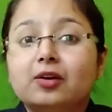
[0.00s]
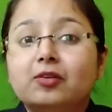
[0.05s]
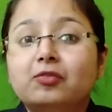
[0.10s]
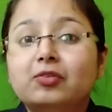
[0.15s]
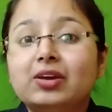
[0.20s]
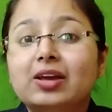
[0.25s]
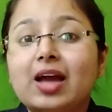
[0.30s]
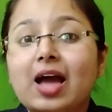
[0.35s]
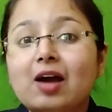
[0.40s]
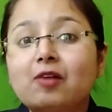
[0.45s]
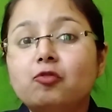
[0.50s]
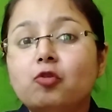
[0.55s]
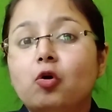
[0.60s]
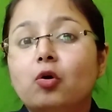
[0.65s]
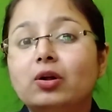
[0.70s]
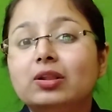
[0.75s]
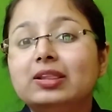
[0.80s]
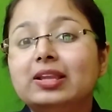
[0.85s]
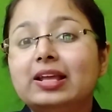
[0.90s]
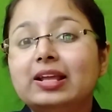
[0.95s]
We have
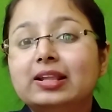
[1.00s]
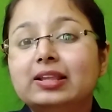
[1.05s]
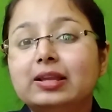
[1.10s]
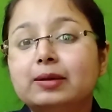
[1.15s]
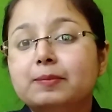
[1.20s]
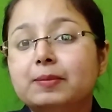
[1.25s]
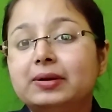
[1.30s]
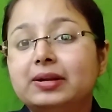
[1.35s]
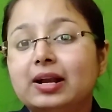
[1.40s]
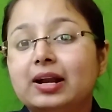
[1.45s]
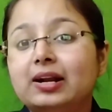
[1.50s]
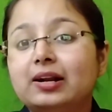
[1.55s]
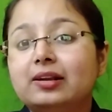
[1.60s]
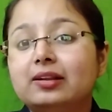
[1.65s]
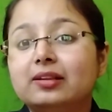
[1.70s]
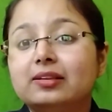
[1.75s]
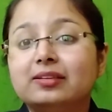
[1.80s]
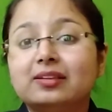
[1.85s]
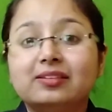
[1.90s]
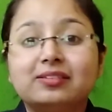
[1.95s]
only limited
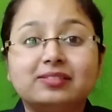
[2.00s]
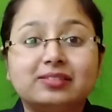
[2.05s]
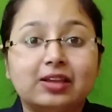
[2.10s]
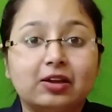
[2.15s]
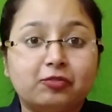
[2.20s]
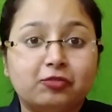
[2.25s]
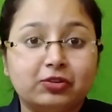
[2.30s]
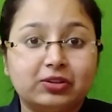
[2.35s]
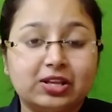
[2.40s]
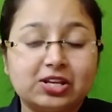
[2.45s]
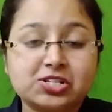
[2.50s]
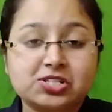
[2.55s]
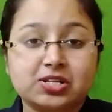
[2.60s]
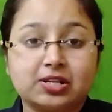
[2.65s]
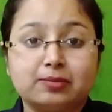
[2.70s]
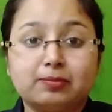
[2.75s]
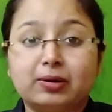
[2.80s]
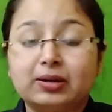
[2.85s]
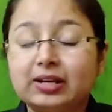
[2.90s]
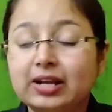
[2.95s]
this
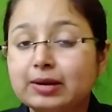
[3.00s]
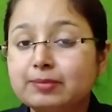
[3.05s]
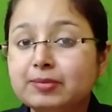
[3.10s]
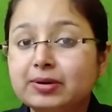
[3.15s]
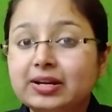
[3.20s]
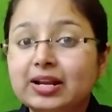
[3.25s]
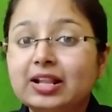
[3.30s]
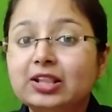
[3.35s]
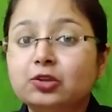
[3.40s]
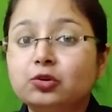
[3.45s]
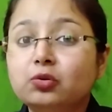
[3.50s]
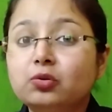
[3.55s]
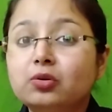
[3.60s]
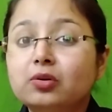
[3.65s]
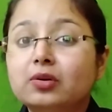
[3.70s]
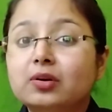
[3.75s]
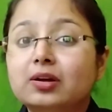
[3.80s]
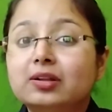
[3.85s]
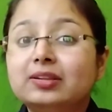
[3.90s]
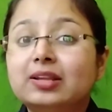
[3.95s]
definition, but let me tell you
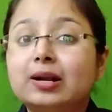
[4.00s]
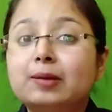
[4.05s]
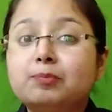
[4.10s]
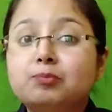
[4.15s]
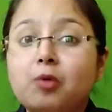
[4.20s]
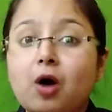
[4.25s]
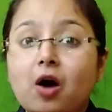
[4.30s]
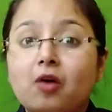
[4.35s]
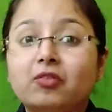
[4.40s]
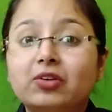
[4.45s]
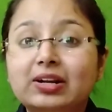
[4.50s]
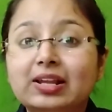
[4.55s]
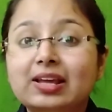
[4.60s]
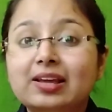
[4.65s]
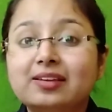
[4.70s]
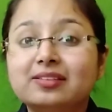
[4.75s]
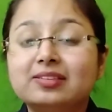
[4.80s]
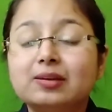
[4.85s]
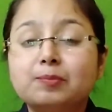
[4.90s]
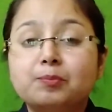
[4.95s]
that poverty
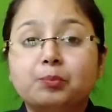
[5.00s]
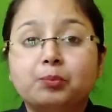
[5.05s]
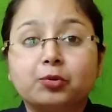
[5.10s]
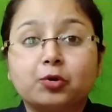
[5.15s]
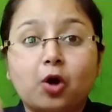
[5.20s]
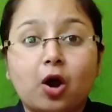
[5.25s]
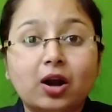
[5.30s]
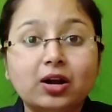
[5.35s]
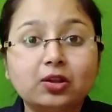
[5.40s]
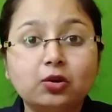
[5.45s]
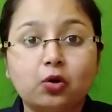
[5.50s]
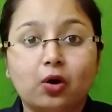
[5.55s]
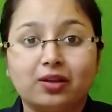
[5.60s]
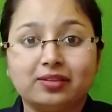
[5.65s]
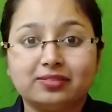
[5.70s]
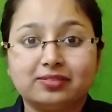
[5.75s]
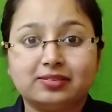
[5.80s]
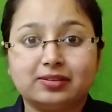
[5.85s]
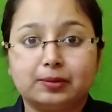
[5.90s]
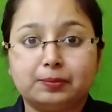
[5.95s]
is a broad
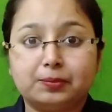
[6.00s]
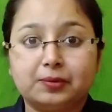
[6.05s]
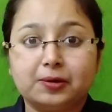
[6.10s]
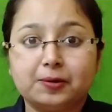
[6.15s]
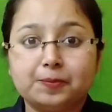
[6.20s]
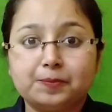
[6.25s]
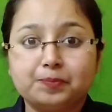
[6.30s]
concept.